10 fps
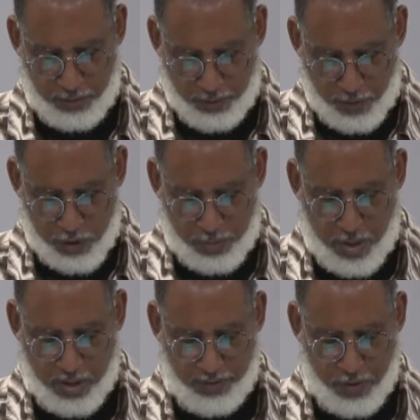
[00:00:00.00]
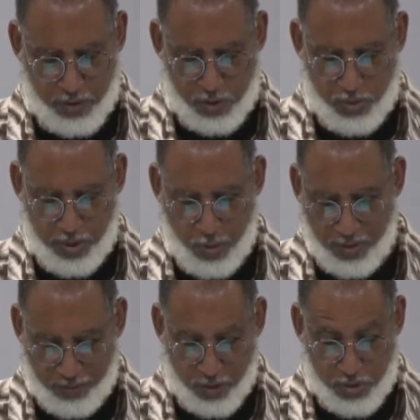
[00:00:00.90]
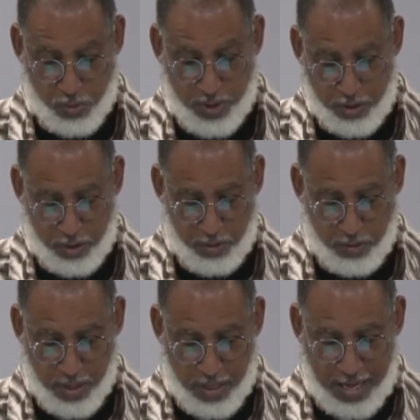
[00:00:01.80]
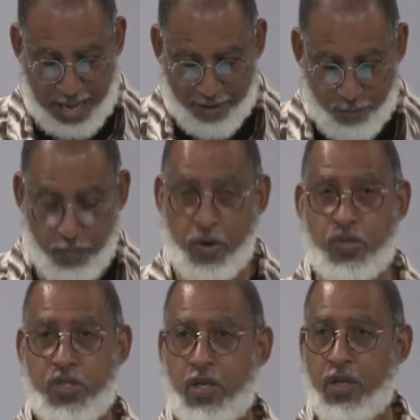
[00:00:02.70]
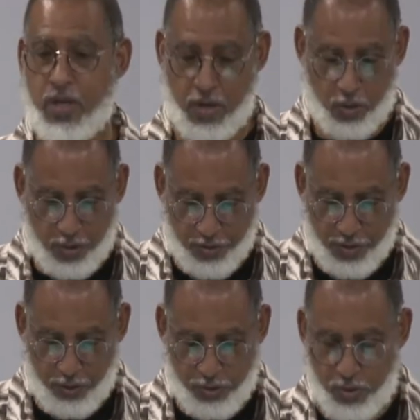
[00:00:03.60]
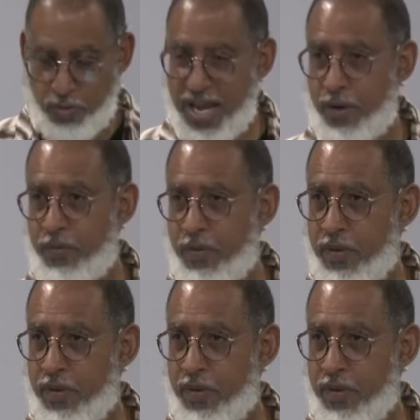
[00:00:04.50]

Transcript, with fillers: First part of verse 20, or verse 22. Have mercy on those who doubt.